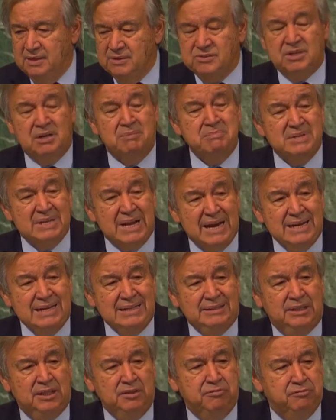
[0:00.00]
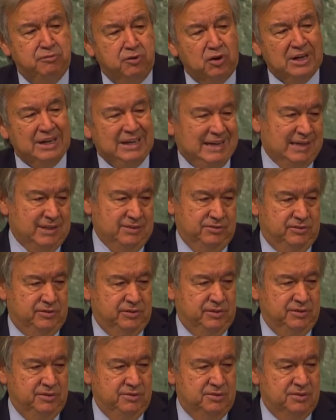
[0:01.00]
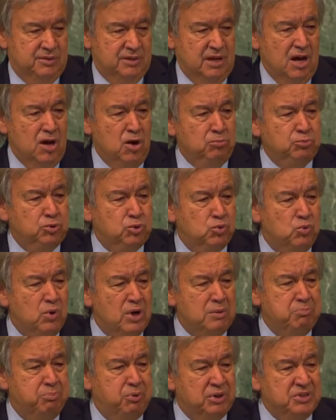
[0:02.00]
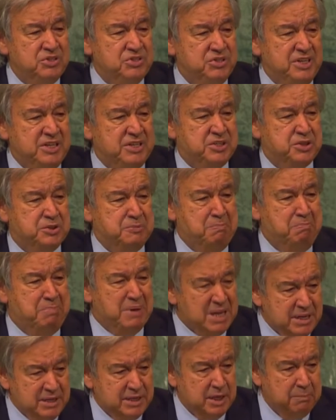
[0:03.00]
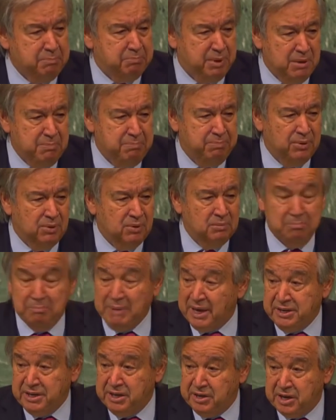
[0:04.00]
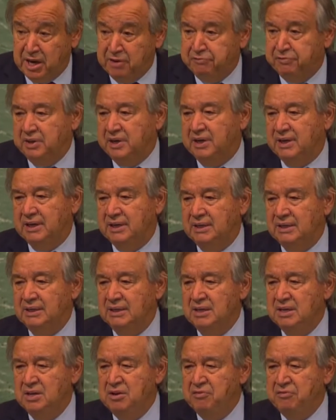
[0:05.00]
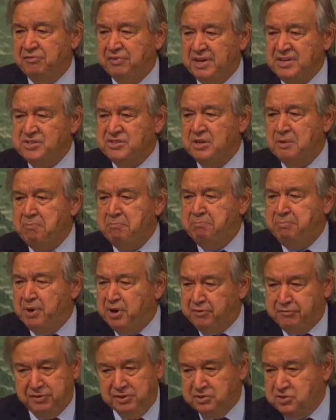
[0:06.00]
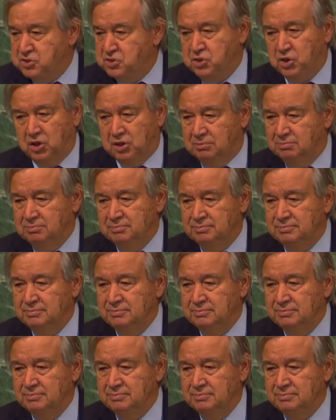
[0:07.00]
Some 94 countries, home to 1.6 billion people, many in Africa, face a perfect storm.